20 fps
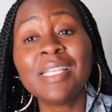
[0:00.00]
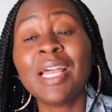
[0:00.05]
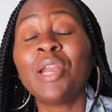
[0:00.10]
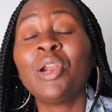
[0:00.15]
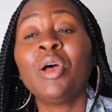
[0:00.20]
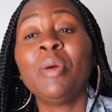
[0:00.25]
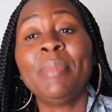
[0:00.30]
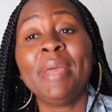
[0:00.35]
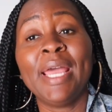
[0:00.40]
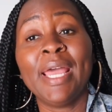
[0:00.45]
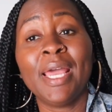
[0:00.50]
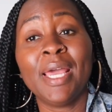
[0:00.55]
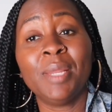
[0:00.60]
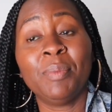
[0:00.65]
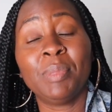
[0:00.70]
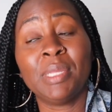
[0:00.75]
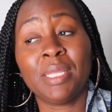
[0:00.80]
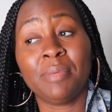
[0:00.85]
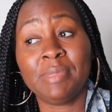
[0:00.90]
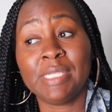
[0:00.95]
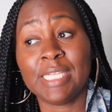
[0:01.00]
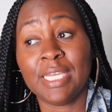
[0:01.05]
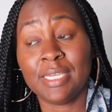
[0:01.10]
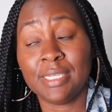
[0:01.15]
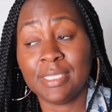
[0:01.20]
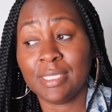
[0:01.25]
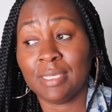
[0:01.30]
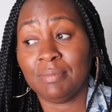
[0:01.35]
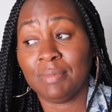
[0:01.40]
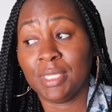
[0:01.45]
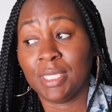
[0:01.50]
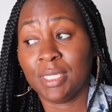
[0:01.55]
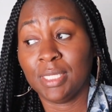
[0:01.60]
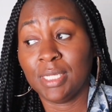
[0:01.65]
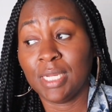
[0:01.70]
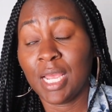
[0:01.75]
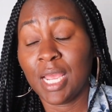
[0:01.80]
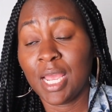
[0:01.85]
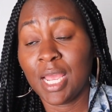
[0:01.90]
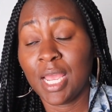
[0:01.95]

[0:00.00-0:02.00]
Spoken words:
not all bad, but let me tell you something.